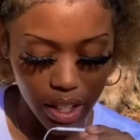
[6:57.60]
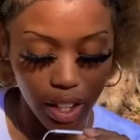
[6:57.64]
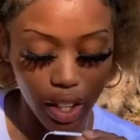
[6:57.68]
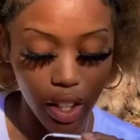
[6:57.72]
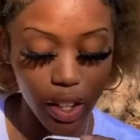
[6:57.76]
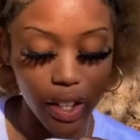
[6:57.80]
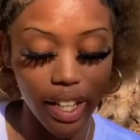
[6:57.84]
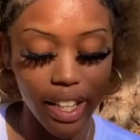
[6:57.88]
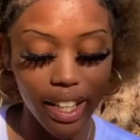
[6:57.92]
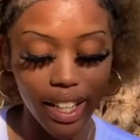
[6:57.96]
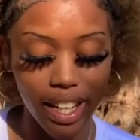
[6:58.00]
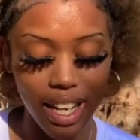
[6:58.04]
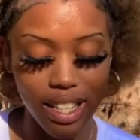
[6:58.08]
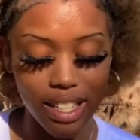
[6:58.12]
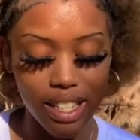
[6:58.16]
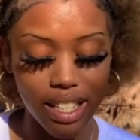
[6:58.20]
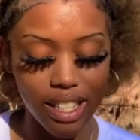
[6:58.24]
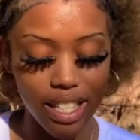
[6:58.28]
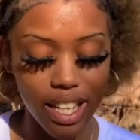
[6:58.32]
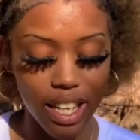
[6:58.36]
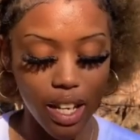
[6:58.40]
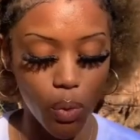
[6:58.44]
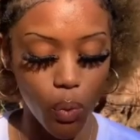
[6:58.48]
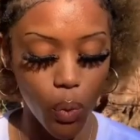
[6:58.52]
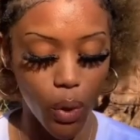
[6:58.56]
Learning not to
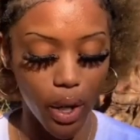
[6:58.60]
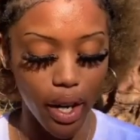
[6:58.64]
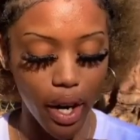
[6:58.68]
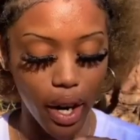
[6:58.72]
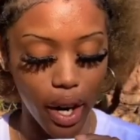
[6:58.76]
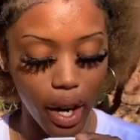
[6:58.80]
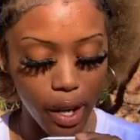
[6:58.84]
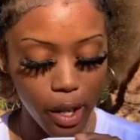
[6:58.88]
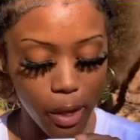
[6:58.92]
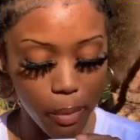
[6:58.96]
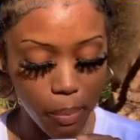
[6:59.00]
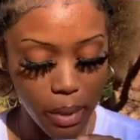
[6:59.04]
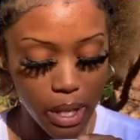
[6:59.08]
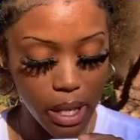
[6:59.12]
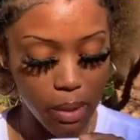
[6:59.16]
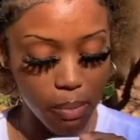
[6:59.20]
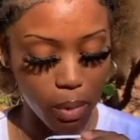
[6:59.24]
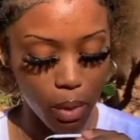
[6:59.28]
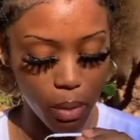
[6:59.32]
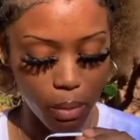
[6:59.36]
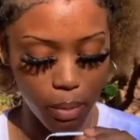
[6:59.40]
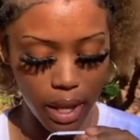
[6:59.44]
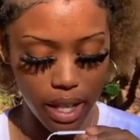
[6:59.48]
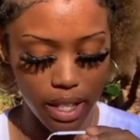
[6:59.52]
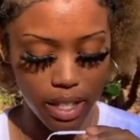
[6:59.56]
take what hurt
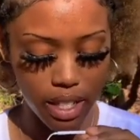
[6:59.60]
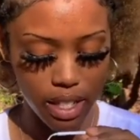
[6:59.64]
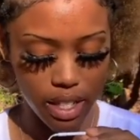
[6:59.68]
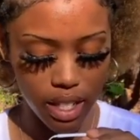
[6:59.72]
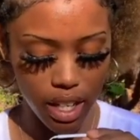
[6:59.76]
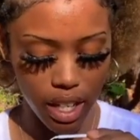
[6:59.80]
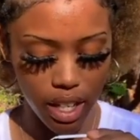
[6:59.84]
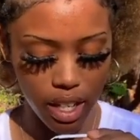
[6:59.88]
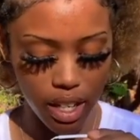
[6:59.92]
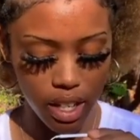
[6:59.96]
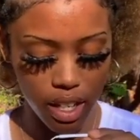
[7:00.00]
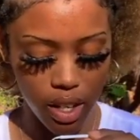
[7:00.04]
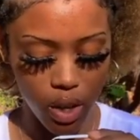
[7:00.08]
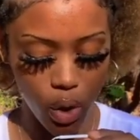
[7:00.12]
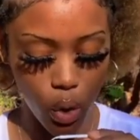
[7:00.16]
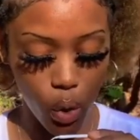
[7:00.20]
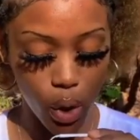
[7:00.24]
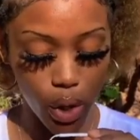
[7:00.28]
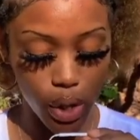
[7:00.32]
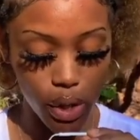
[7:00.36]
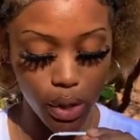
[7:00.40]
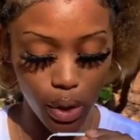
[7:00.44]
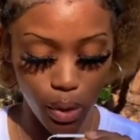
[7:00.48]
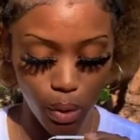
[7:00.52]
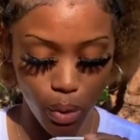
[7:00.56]
people may say
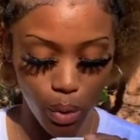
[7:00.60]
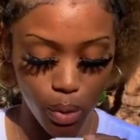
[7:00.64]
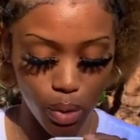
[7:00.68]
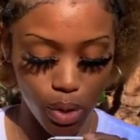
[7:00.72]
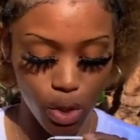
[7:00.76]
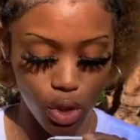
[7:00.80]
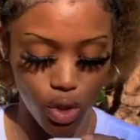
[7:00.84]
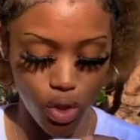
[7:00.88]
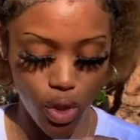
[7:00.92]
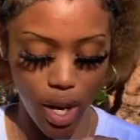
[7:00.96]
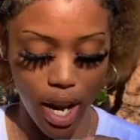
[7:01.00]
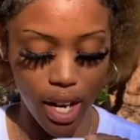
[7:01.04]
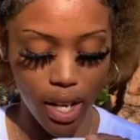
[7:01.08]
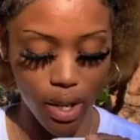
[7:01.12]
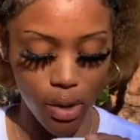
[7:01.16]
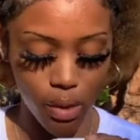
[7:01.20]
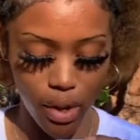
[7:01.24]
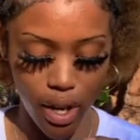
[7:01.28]
or do to drag you